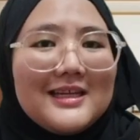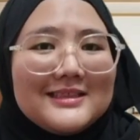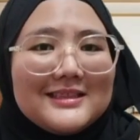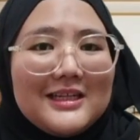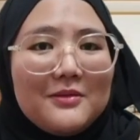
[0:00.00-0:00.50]

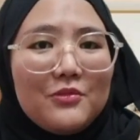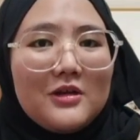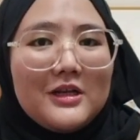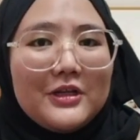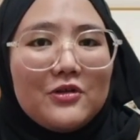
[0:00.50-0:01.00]

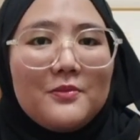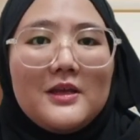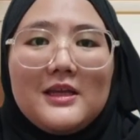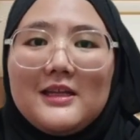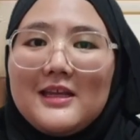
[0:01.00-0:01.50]
Assalamualaikum
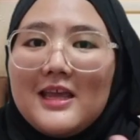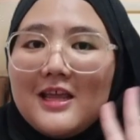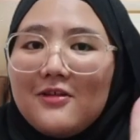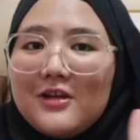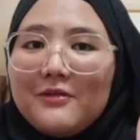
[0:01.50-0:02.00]
and
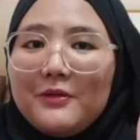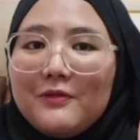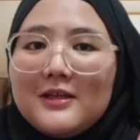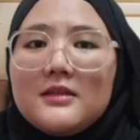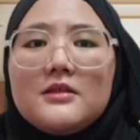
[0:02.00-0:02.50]
hello
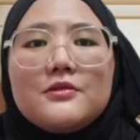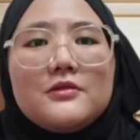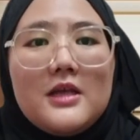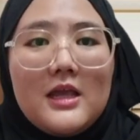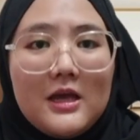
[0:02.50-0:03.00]
everyone.
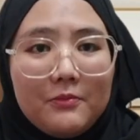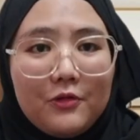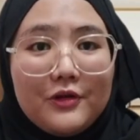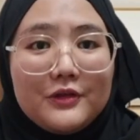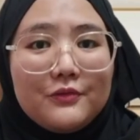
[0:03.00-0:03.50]
Today I'm
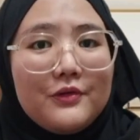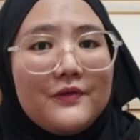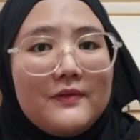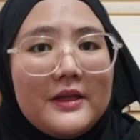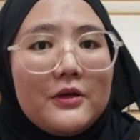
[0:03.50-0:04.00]
going to
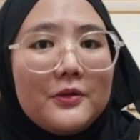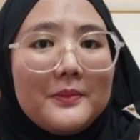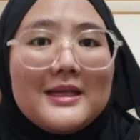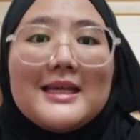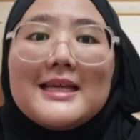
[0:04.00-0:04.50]
reflect
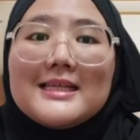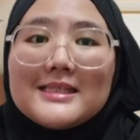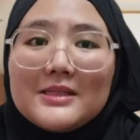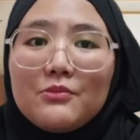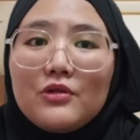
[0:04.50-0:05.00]
on my
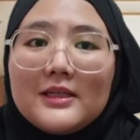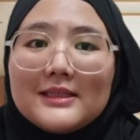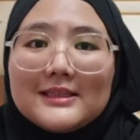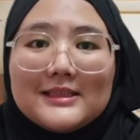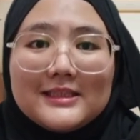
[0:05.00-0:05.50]

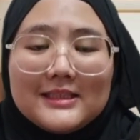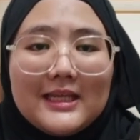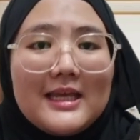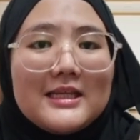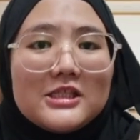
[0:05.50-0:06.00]
simulated
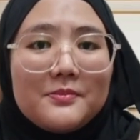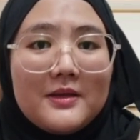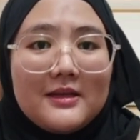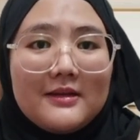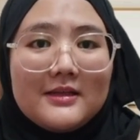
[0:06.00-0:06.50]
teaching
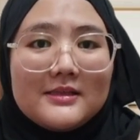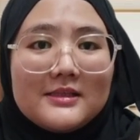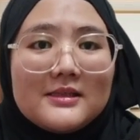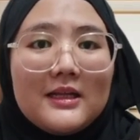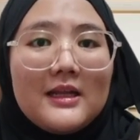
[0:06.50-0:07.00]

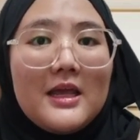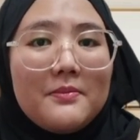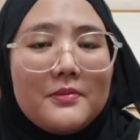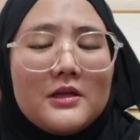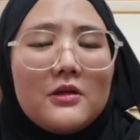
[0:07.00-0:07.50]
experiences that
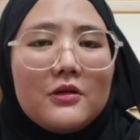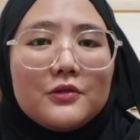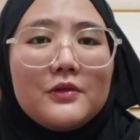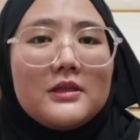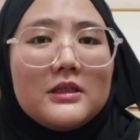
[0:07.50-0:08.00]
happened
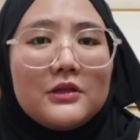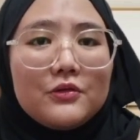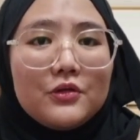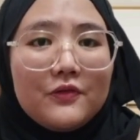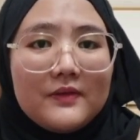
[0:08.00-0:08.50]
on
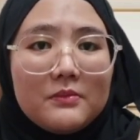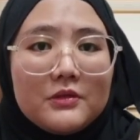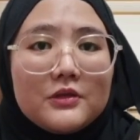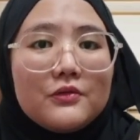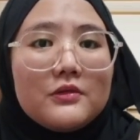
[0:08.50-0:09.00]
22
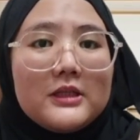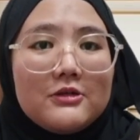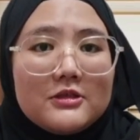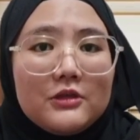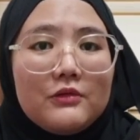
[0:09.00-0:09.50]
November
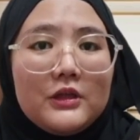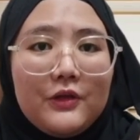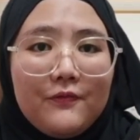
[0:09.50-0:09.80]
2024.